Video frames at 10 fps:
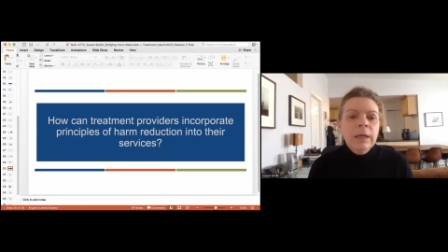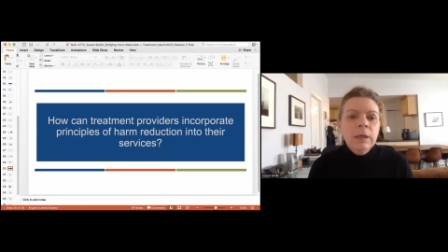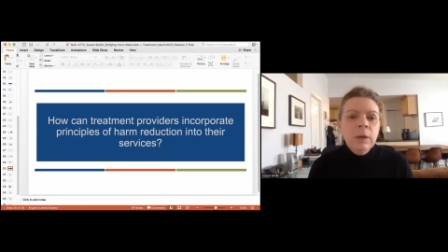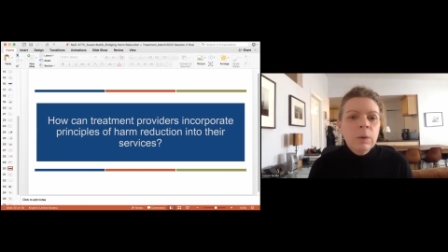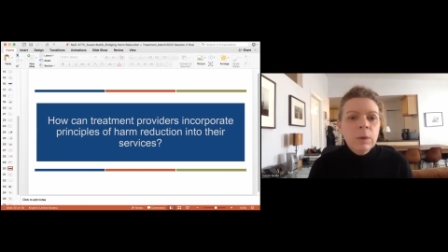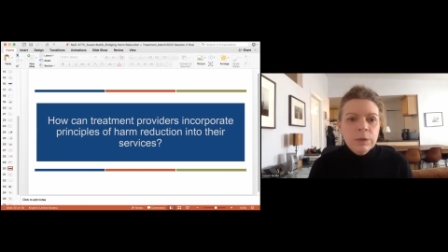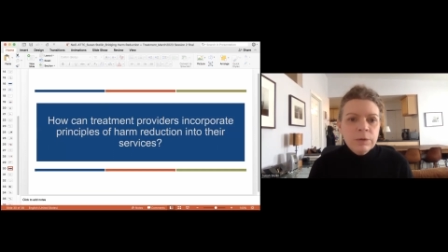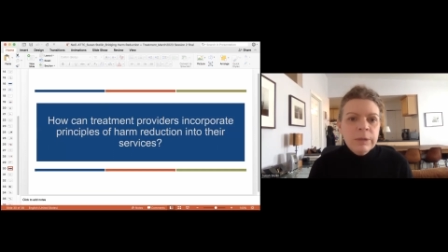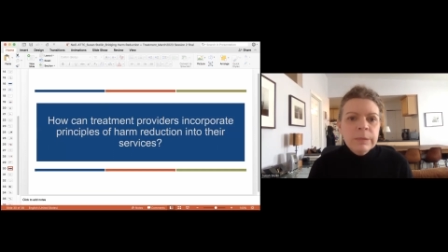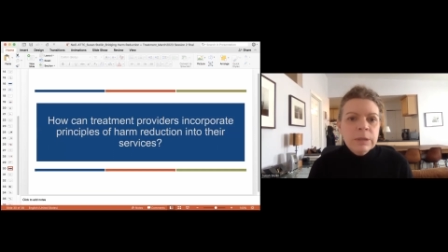or
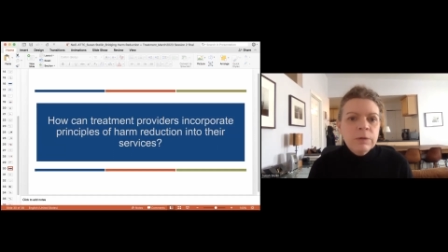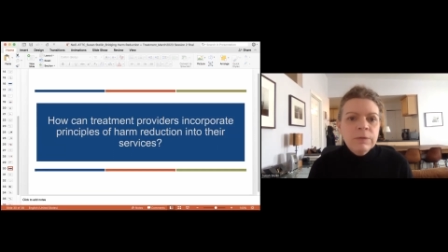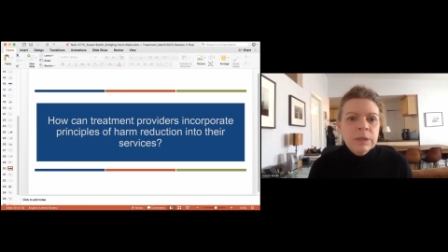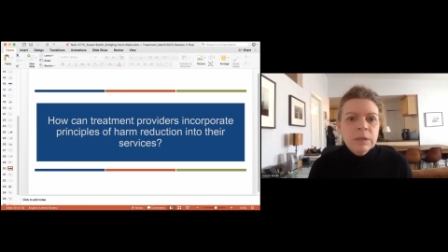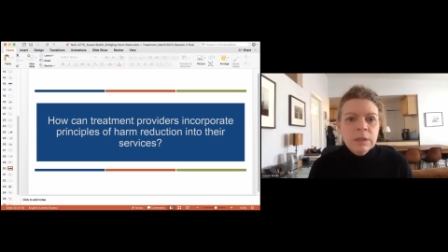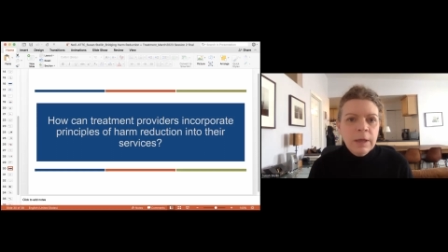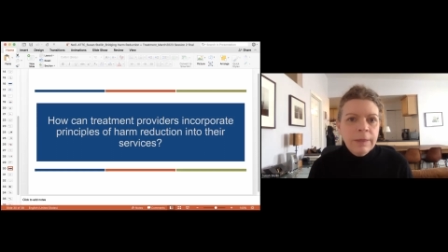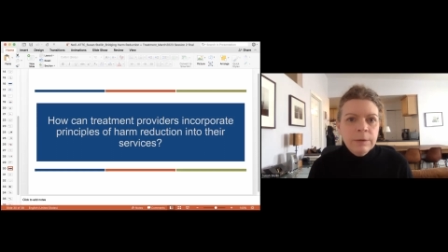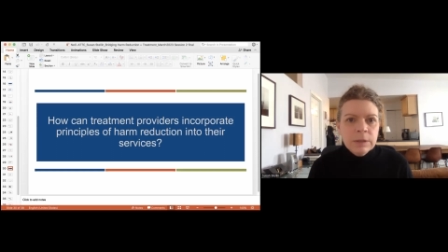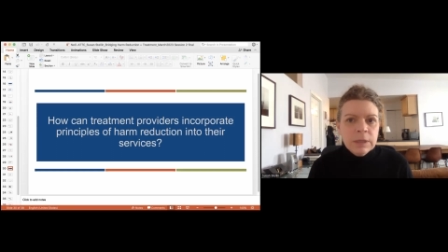treatment services in
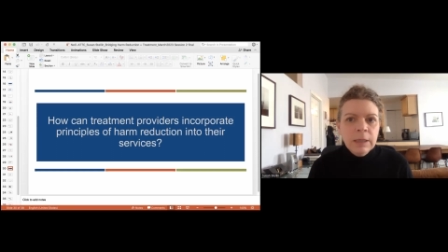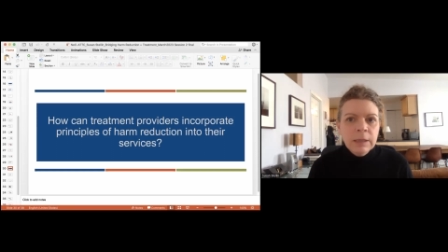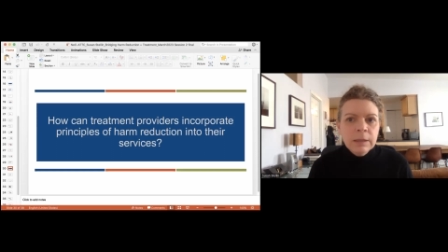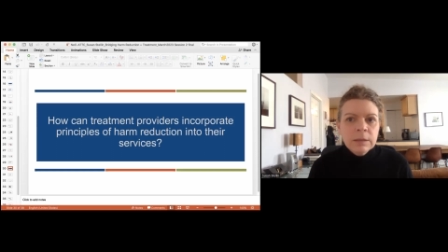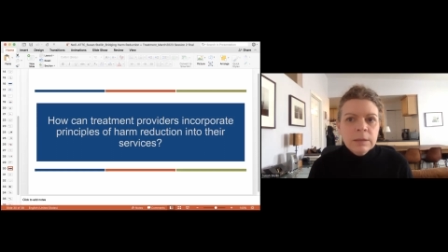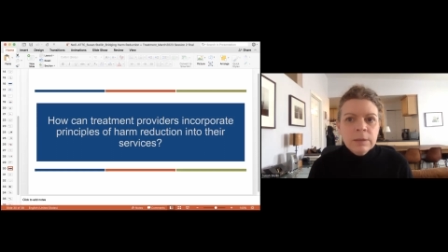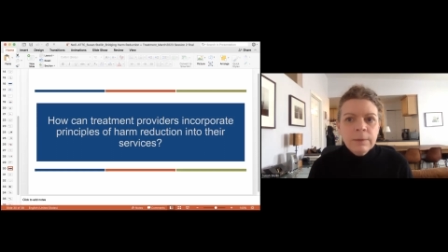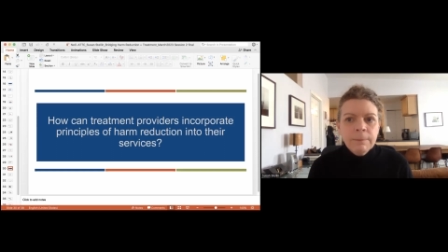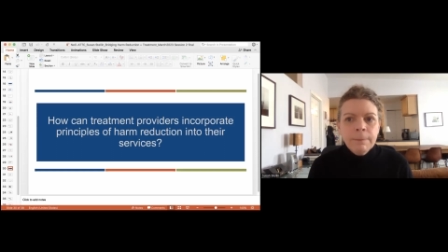other settings?